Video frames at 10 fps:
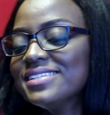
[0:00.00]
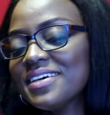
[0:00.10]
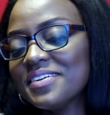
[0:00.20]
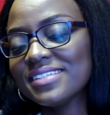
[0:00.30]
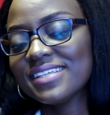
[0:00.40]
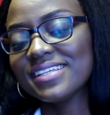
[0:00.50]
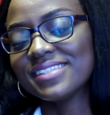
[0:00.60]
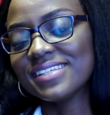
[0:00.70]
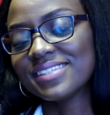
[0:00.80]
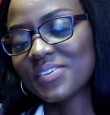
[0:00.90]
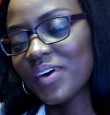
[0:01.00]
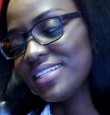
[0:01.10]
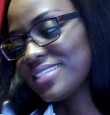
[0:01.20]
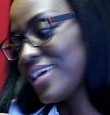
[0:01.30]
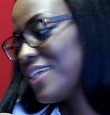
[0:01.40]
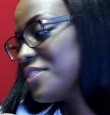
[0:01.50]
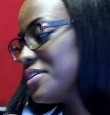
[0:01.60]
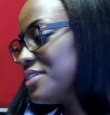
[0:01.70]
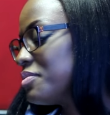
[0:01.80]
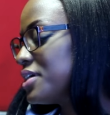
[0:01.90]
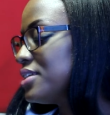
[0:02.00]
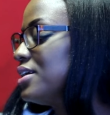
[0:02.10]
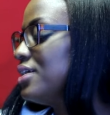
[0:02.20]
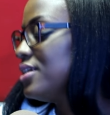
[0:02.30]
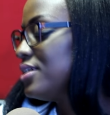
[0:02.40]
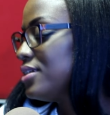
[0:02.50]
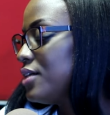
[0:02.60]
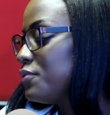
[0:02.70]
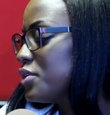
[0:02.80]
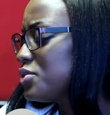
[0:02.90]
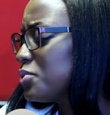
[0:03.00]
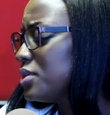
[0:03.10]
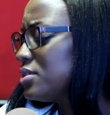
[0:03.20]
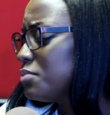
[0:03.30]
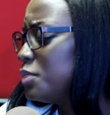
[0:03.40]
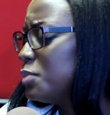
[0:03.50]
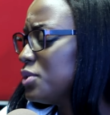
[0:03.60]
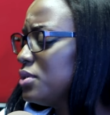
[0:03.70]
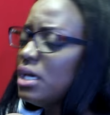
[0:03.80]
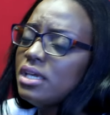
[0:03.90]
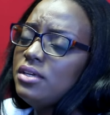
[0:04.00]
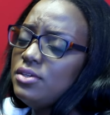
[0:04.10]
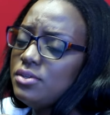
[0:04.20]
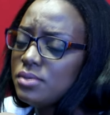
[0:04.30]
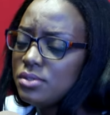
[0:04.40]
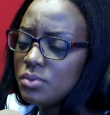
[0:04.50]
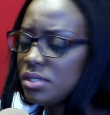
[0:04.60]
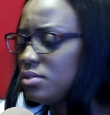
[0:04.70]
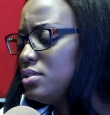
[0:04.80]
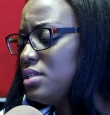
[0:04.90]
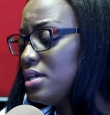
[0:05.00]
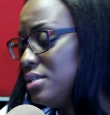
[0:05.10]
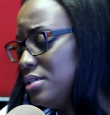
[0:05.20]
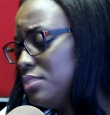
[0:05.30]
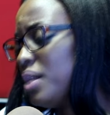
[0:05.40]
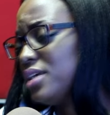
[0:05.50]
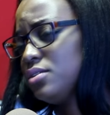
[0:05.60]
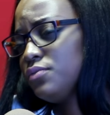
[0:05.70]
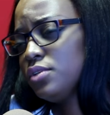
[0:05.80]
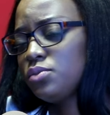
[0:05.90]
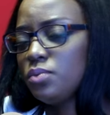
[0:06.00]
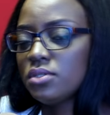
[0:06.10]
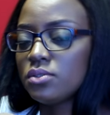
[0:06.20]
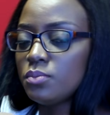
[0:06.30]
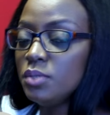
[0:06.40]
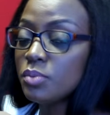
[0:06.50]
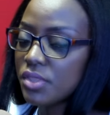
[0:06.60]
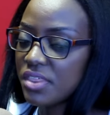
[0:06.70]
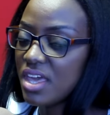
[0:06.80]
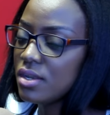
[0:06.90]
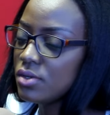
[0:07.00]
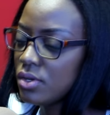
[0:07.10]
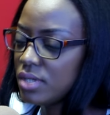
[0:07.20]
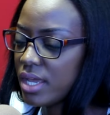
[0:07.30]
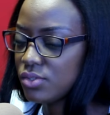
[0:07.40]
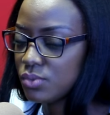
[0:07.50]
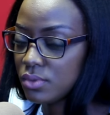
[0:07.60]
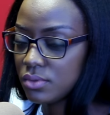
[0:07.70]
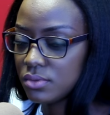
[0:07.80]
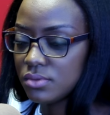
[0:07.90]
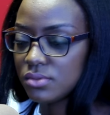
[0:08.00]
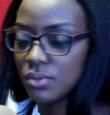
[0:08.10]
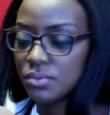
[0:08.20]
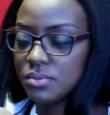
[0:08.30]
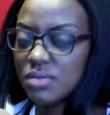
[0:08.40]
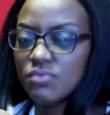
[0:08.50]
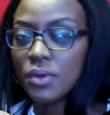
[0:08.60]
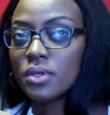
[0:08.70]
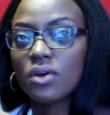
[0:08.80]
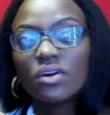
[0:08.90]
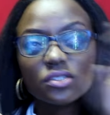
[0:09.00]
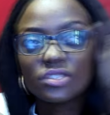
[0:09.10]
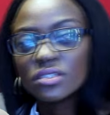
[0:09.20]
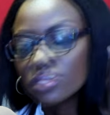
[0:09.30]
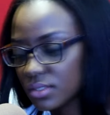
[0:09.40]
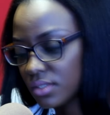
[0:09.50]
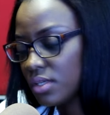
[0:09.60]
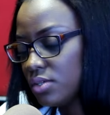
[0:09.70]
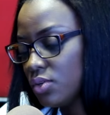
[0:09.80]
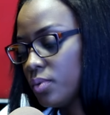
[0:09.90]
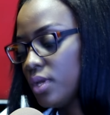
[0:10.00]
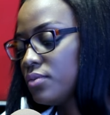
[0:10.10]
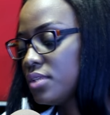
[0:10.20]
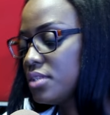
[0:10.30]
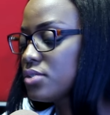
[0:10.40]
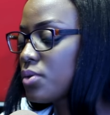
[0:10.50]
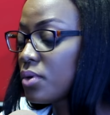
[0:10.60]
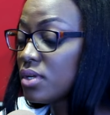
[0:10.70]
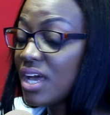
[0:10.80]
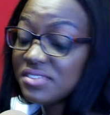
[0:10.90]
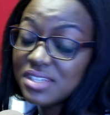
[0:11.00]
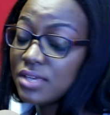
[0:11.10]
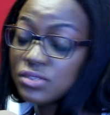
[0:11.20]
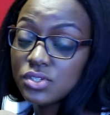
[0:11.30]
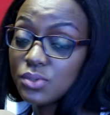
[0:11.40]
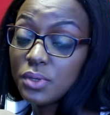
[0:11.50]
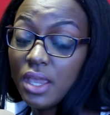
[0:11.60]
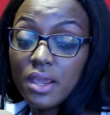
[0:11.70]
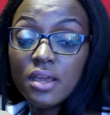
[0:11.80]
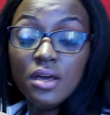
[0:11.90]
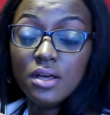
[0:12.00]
so, it's, it's quite scary. But mm-hmm. at first, you want people to like you and you want to stay at least past the first week. So people then are not natural. Mm-hmm. So they're very conscious and they know everything that's going on. After that, you just don't care.